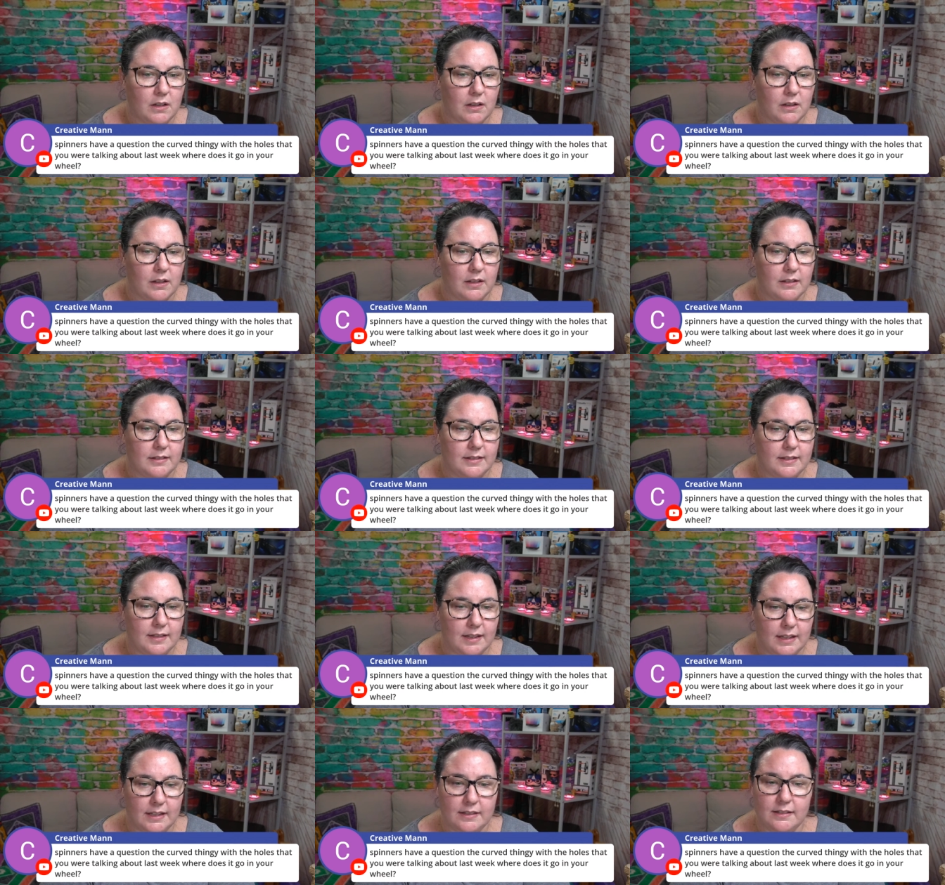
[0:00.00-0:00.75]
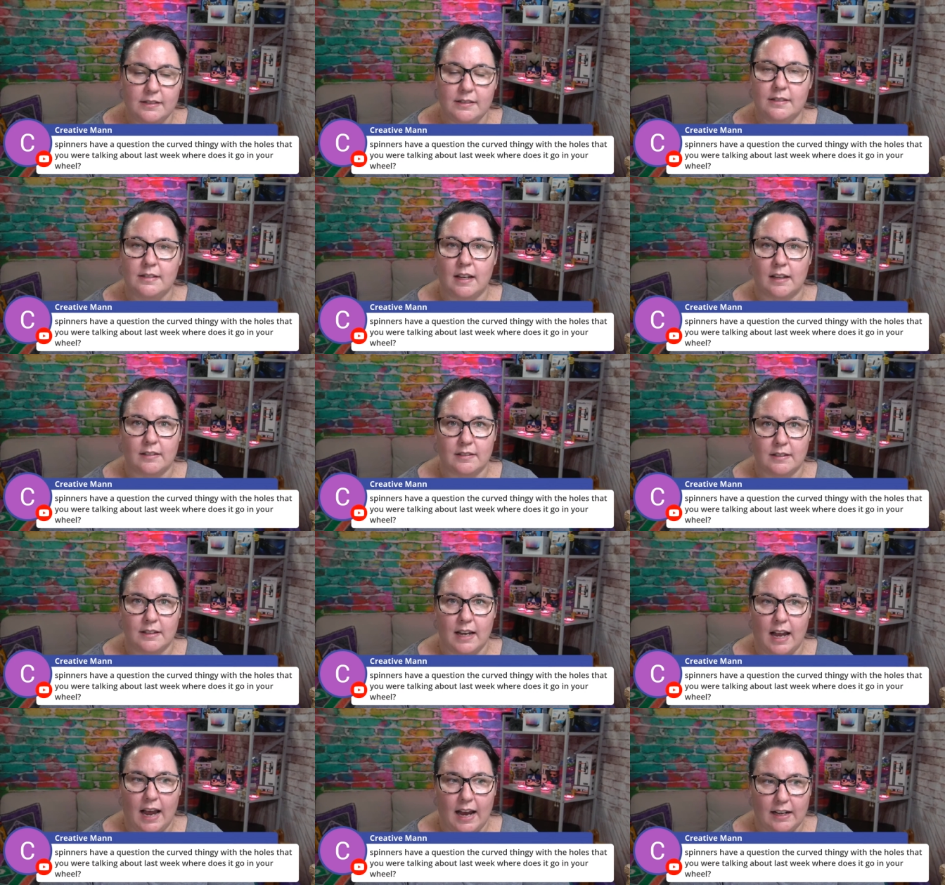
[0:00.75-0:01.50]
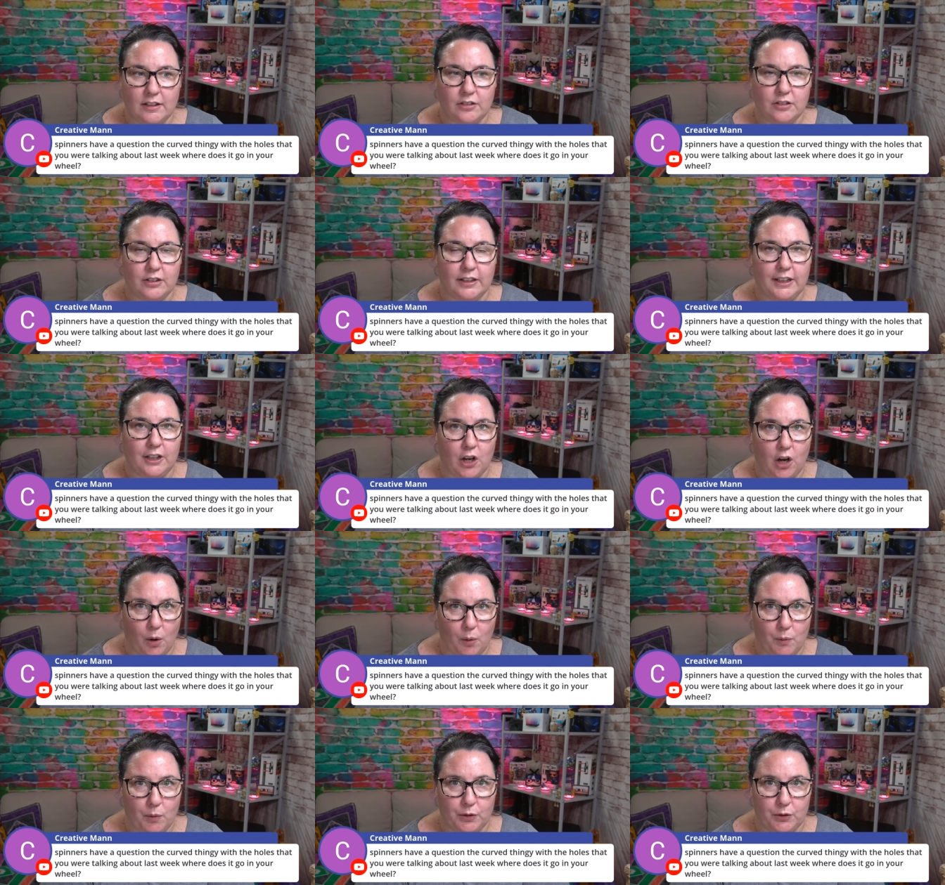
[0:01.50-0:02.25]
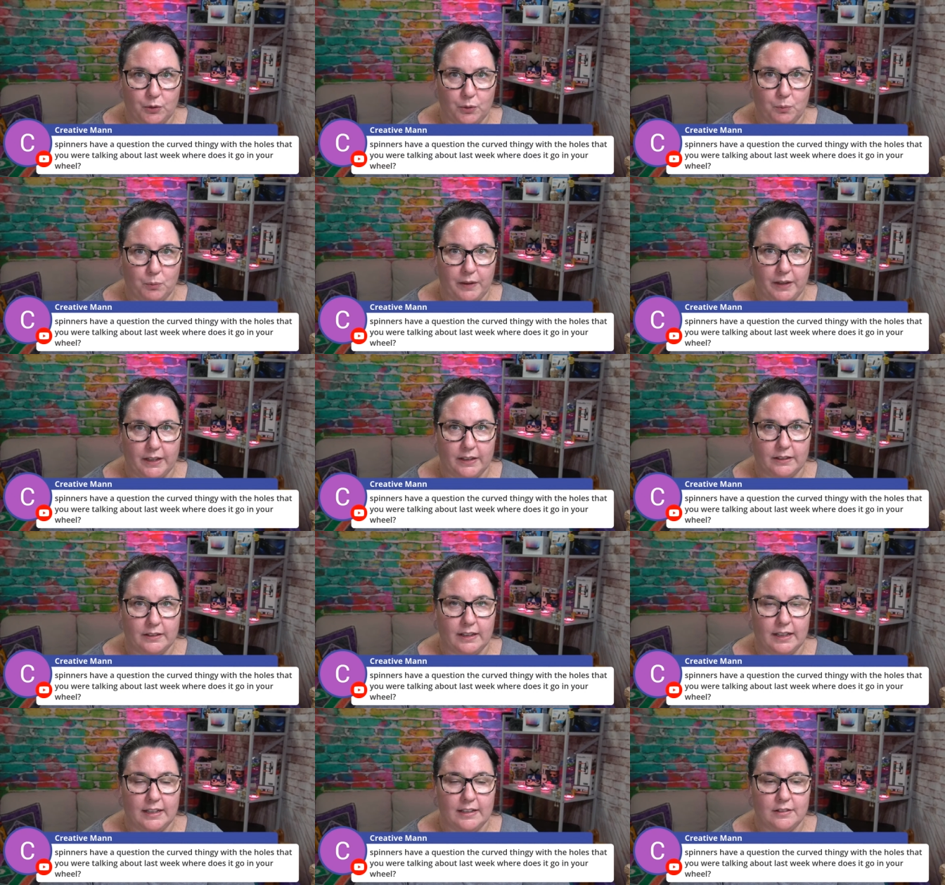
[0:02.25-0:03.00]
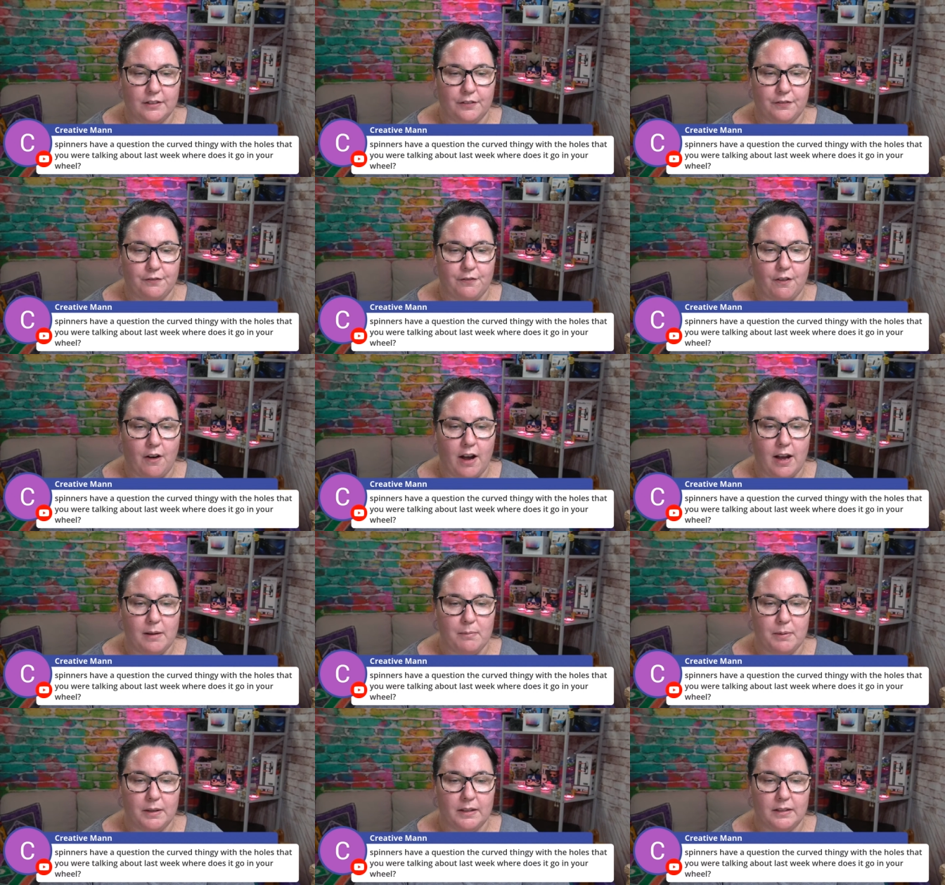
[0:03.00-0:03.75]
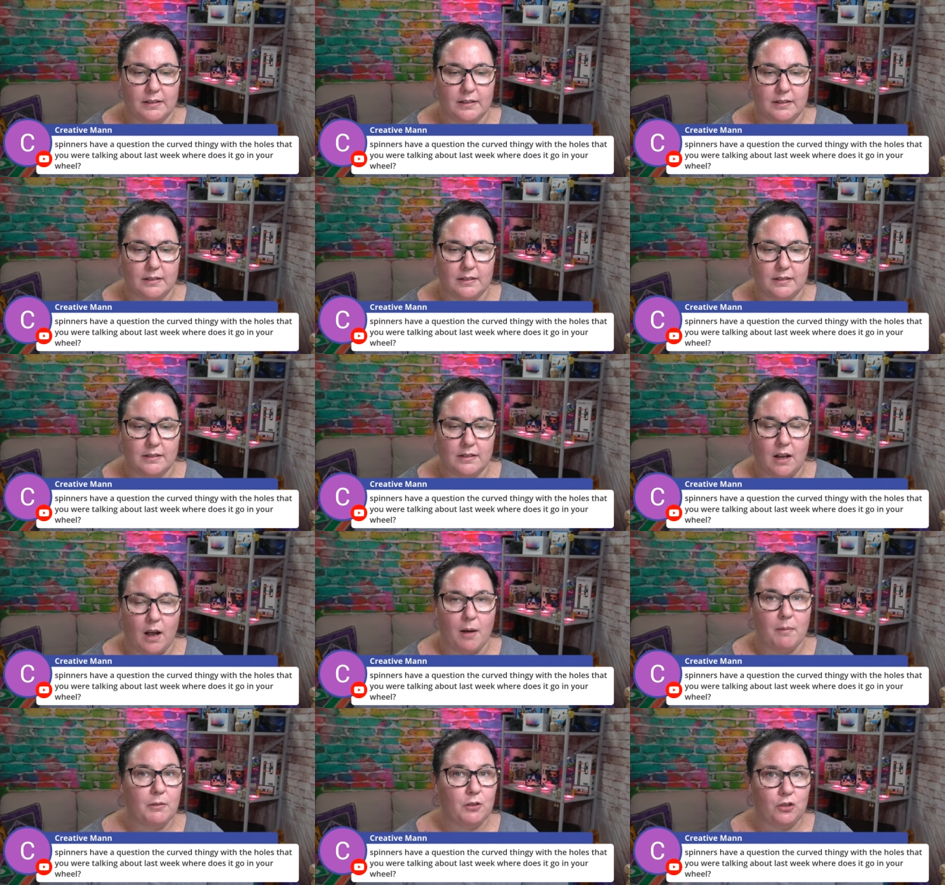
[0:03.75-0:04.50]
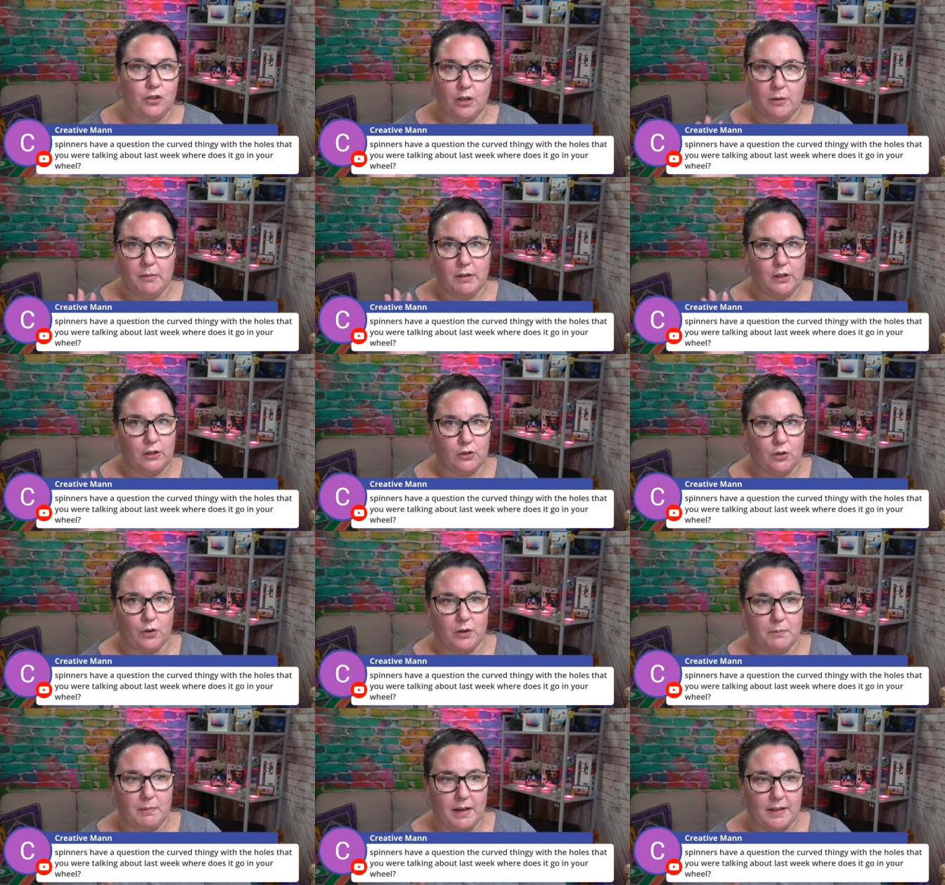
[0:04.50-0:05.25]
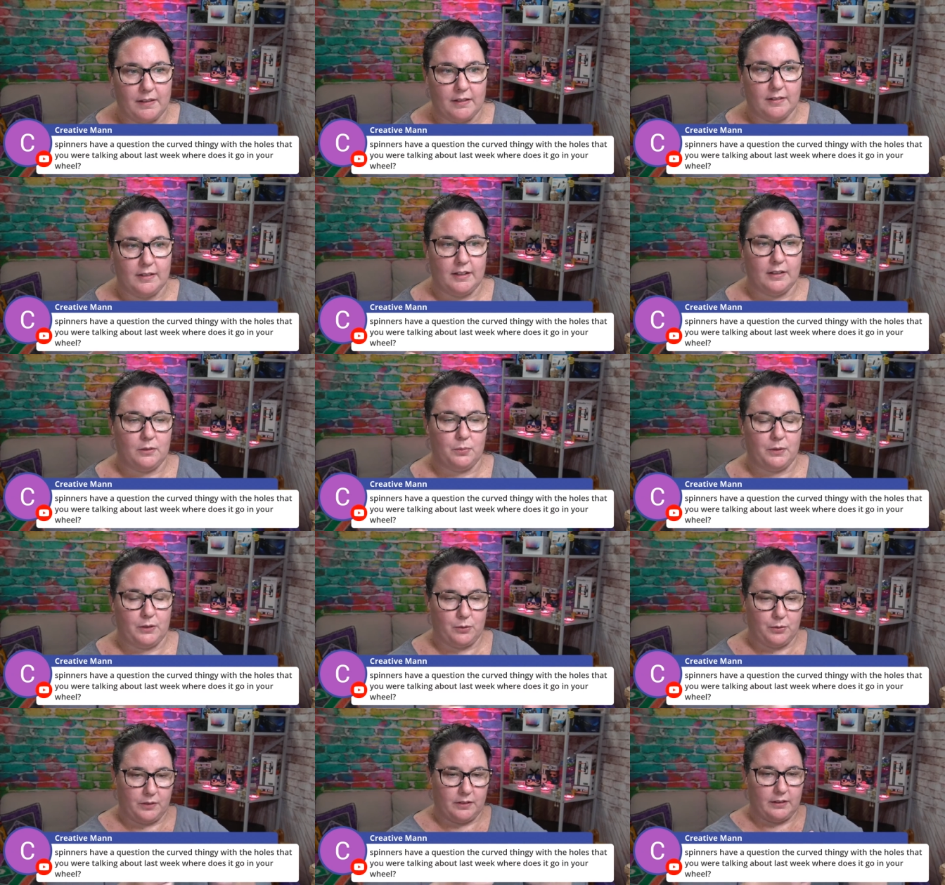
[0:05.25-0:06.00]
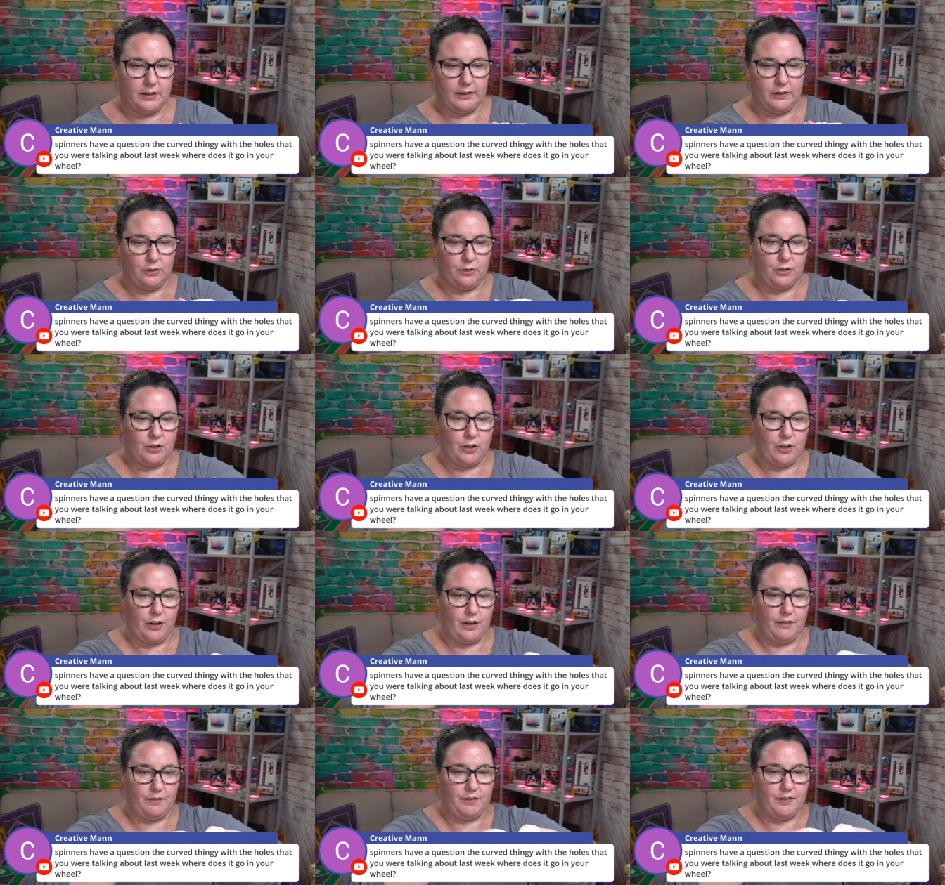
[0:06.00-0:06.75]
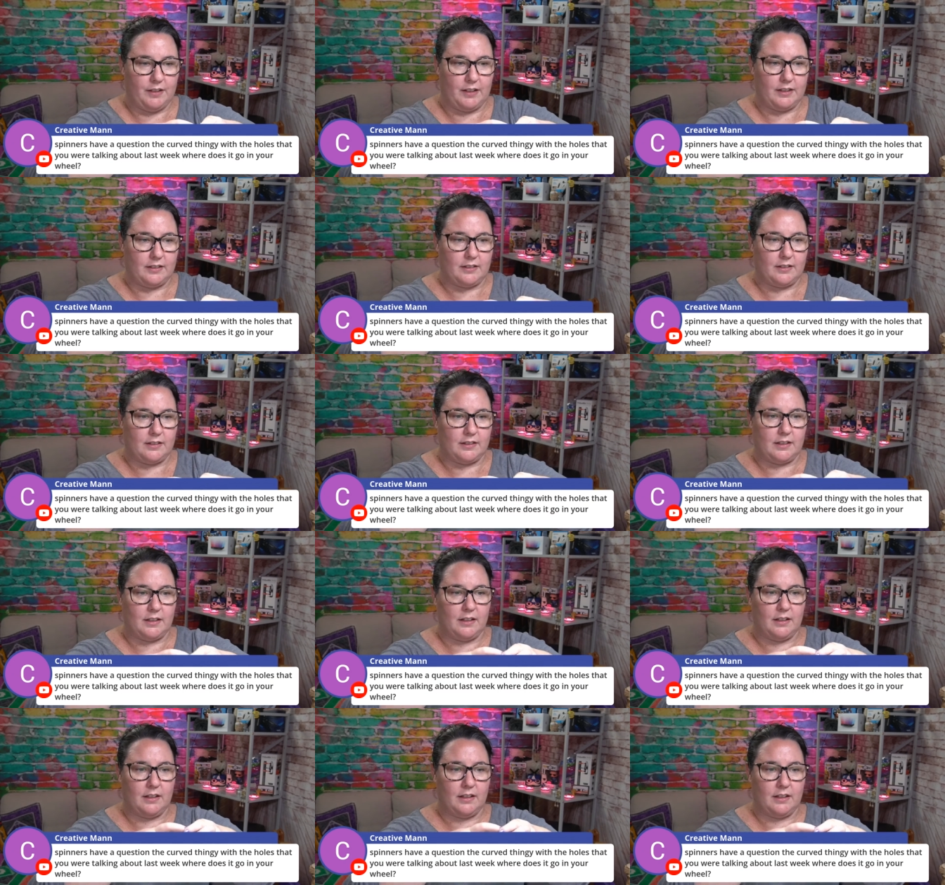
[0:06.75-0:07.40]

The disk doesn't actually go on your wheel. It's a fiber. I'm assuming you're talking about the disc, which was the little curved disc.